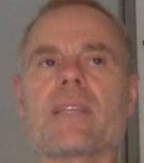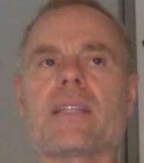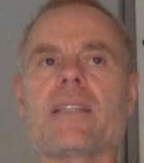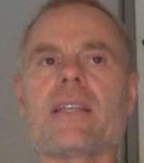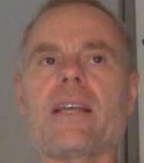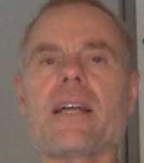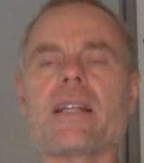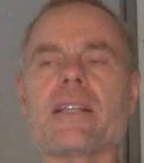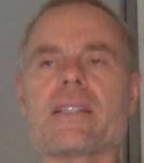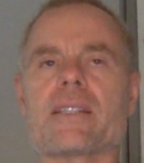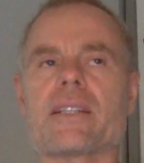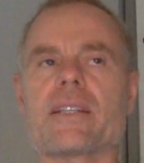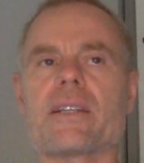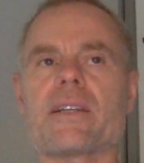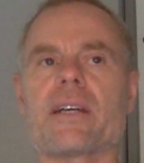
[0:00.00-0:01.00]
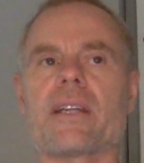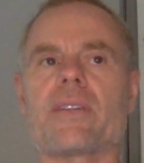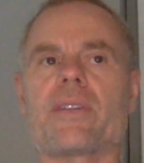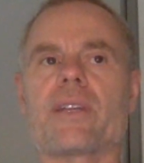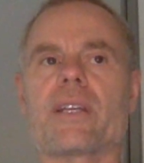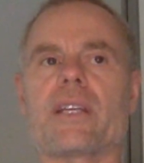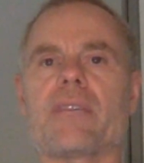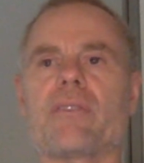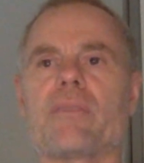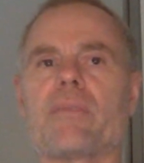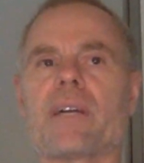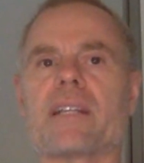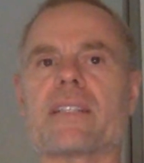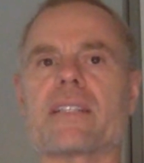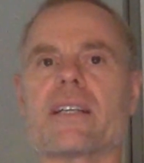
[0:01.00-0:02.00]
Yeah, listen, I think even
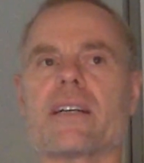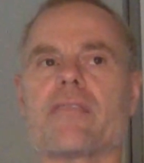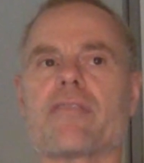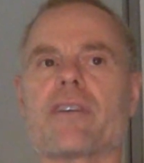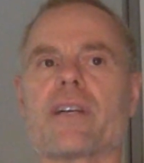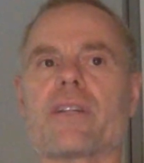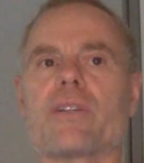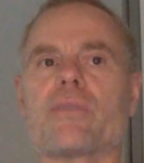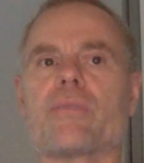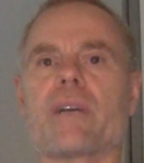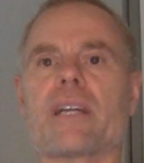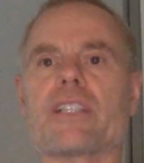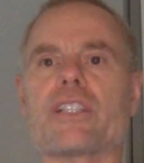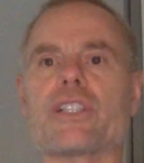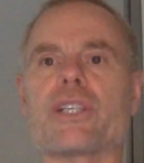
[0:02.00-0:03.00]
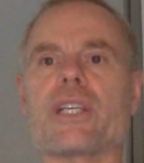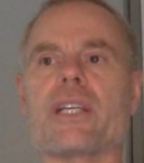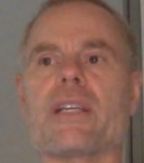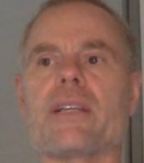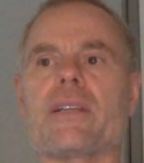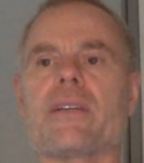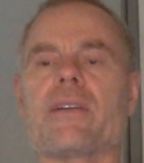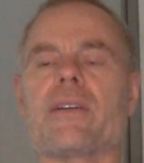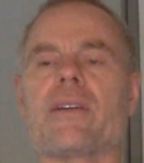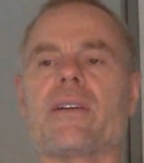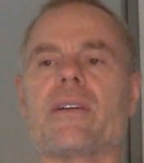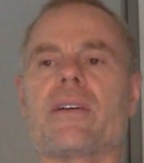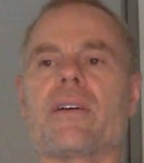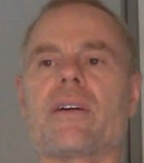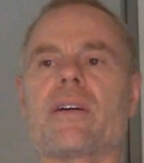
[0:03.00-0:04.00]
myself, right? You might cheat
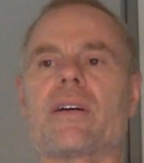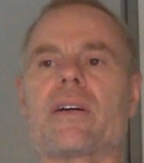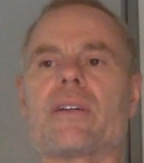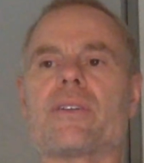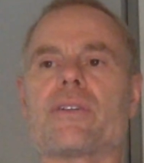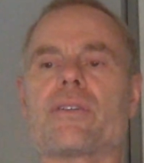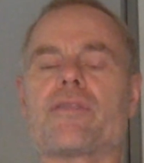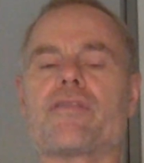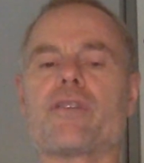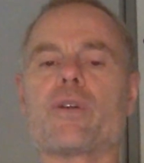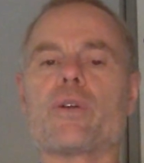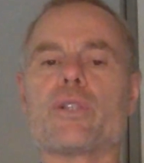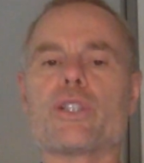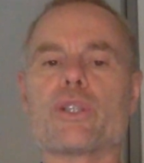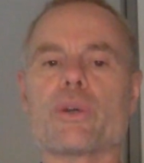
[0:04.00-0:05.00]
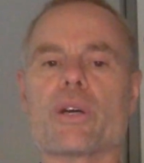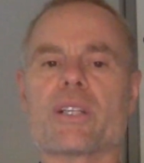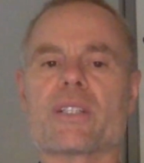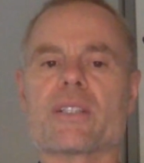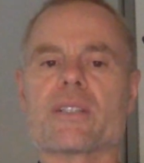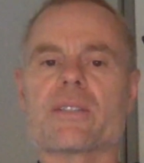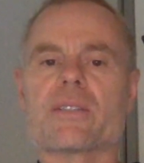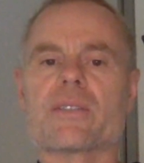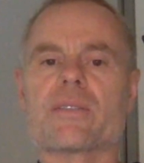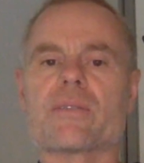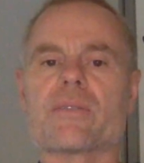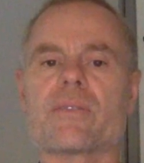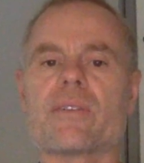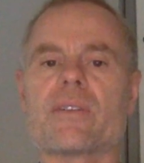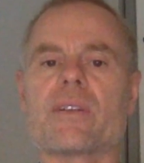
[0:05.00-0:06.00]
on your food choices.
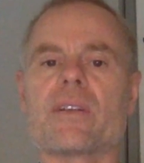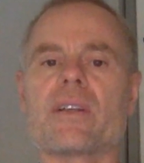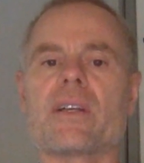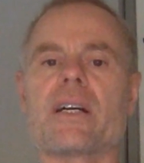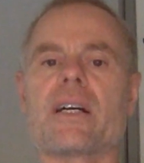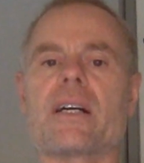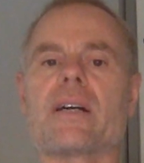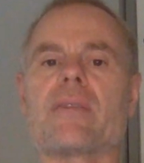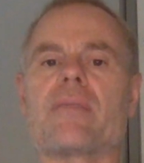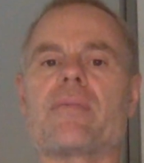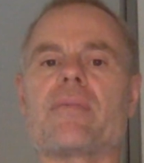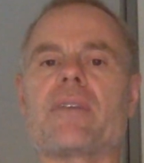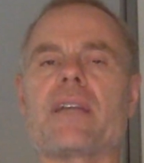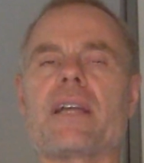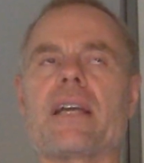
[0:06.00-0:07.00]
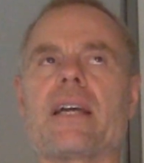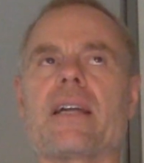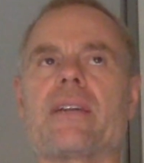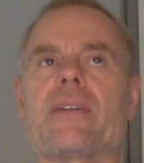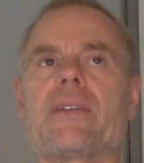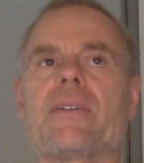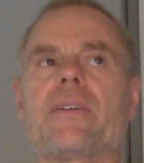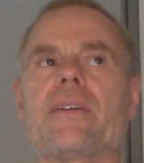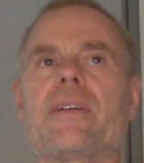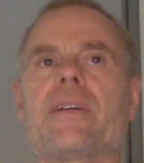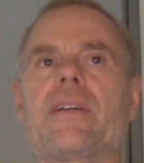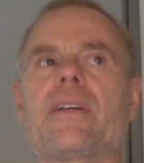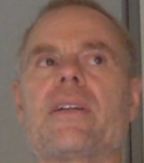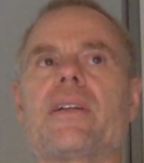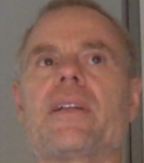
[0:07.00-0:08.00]
And
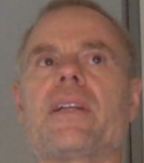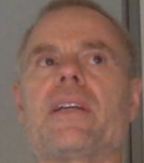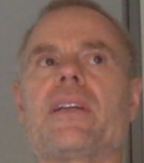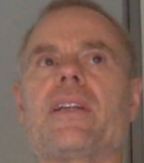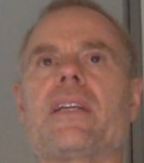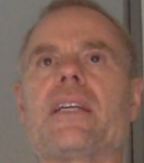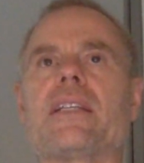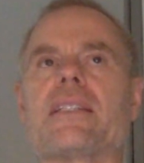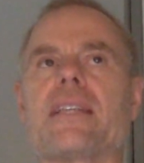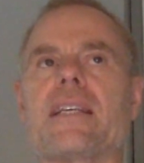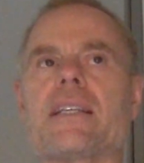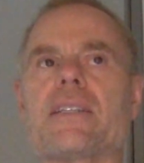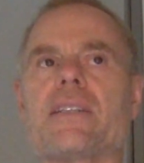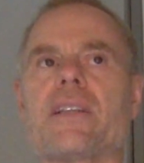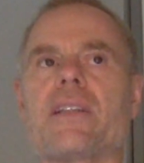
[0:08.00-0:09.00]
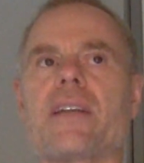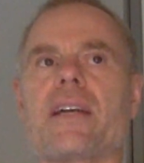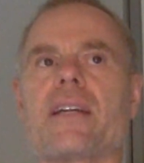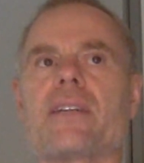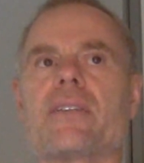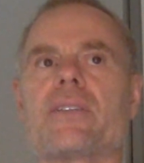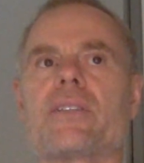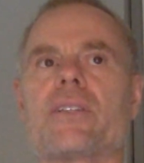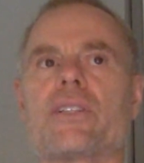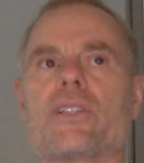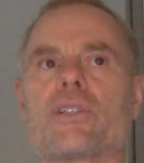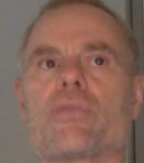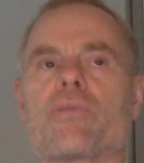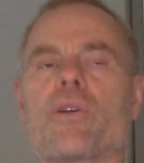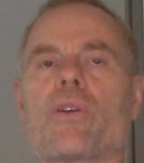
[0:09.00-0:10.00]
it is easy then to
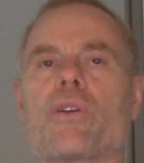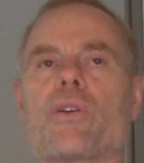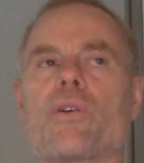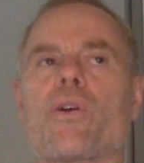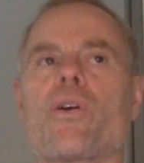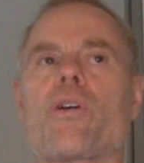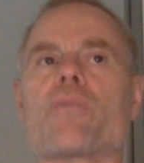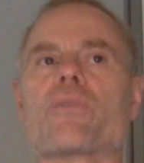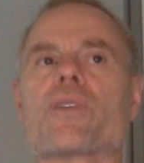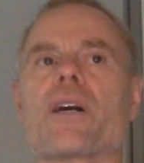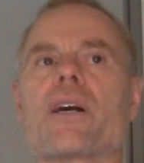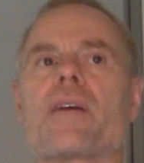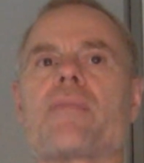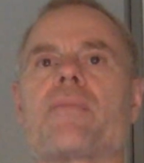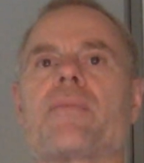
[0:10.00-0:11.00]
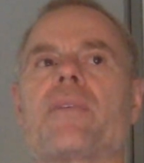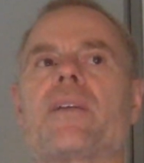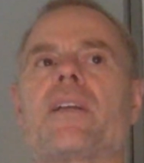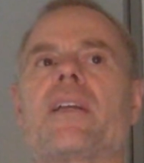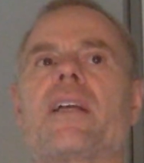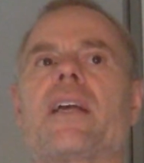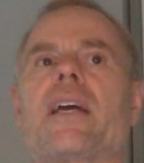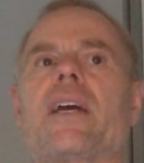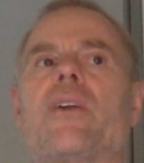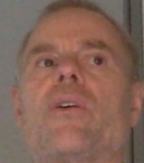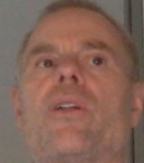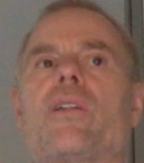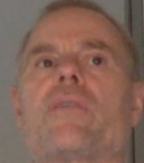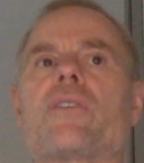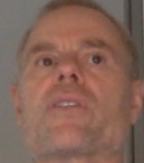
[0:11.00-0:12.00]
just throw your arms up and
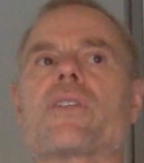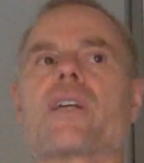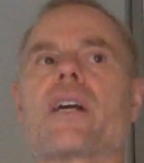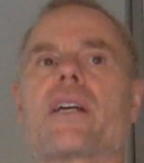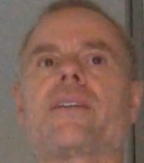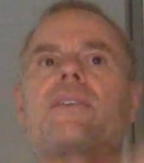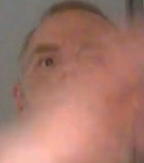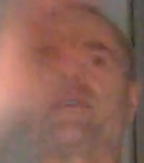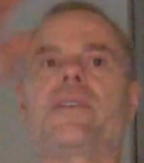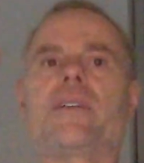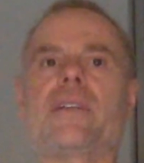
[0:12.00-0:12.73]
all of a sudden